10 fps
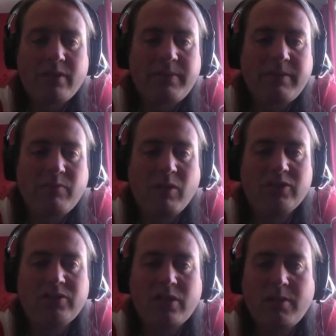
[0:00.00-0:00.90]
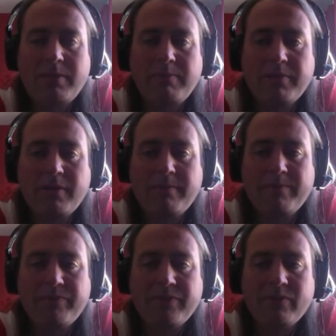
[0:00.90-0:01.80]
but
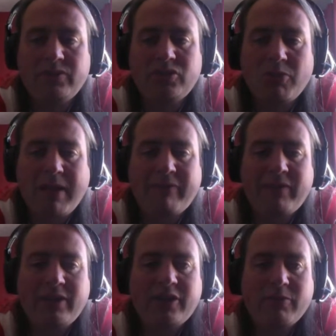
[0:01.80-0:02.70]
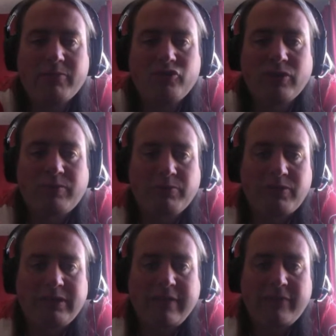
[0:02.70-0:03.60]
one time Atletico Madrid were
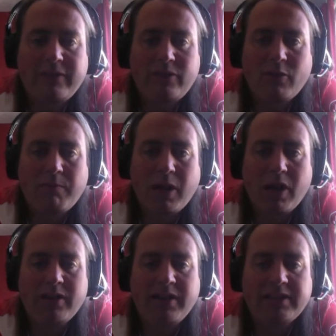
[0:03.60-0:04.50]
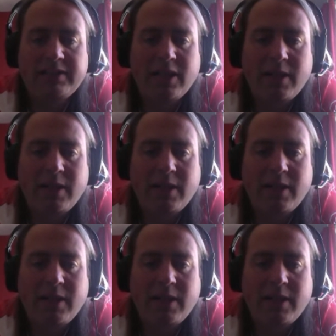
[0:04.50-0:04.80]
definitely not part of this